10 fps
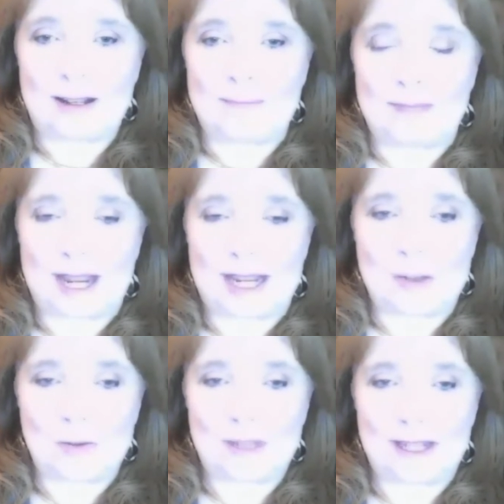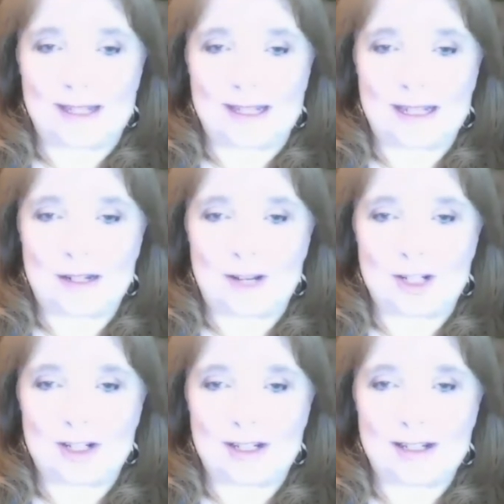I don't think I see any
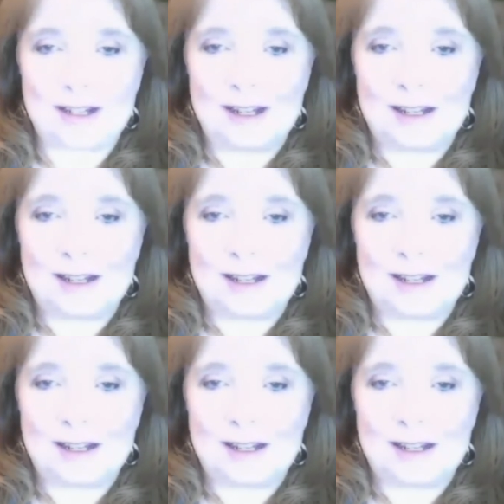questions.